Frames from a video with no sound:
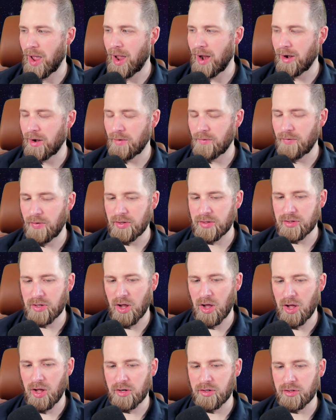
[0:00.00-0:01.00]
Iron Fist
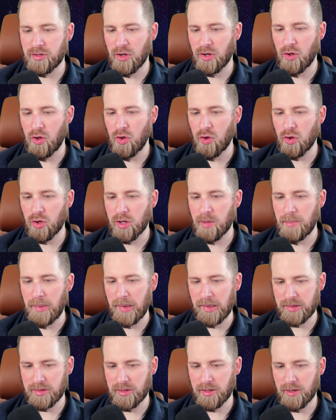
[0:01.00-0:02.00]
onto
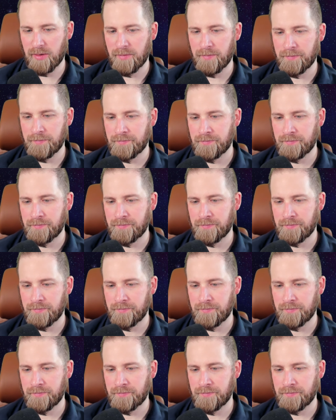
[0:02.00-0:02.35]
Hulkbuster.